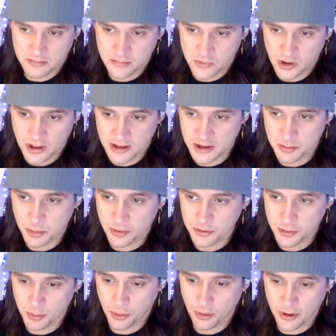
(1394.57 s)
So that just
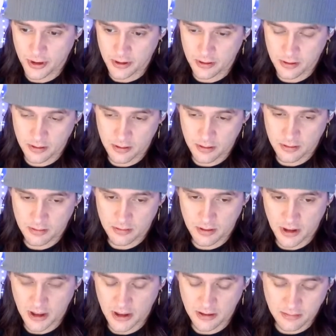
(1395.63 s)
proves the point.
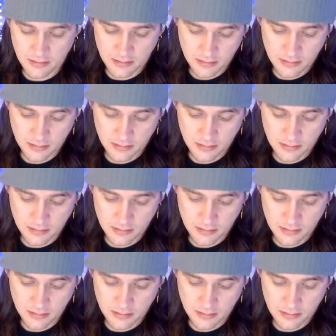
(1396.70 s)
Again.